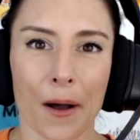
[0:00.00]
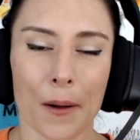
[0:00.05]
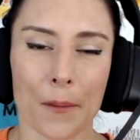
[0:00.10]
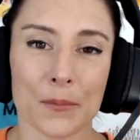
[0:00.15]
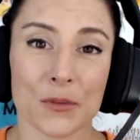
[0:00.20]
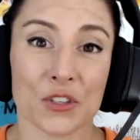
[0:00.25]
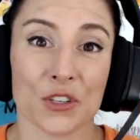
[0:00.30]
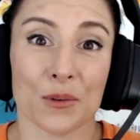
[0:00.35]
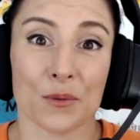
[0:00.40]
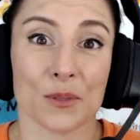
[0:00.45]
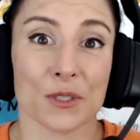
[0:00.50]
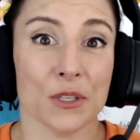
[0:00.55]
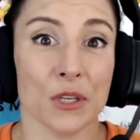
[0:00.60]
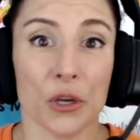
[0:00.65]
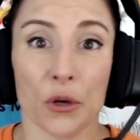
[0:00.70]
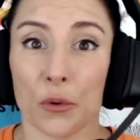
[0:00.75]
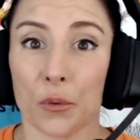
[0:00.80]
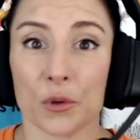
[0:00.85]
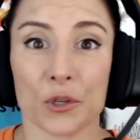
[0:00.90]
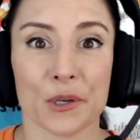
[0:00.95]
She was
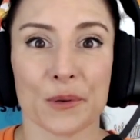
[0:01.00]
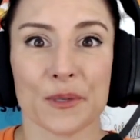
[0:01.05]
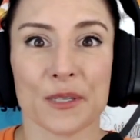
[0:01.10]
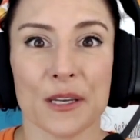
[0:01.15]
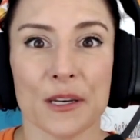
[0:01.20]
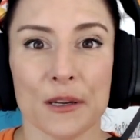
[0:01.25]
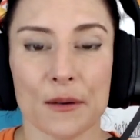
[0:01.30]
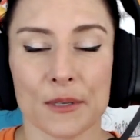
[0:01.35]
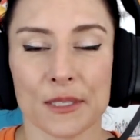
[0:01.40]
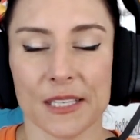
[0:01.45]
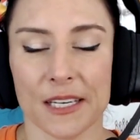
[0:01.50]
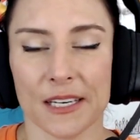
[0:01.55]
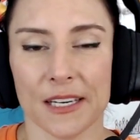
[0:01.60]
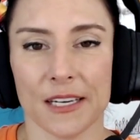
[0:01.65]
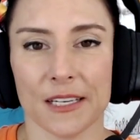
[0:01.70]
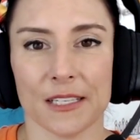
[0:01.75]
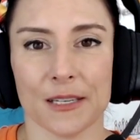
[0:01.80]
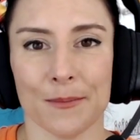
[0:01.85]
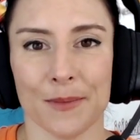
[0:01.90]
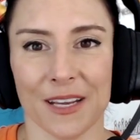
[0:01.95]
new. She was a new
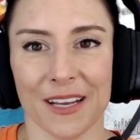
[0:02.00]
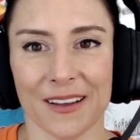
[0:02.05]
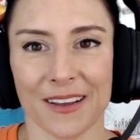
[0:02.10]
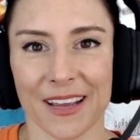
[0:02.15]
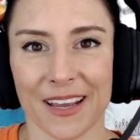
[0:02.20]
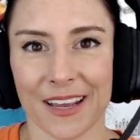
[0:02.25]
Cindy to me.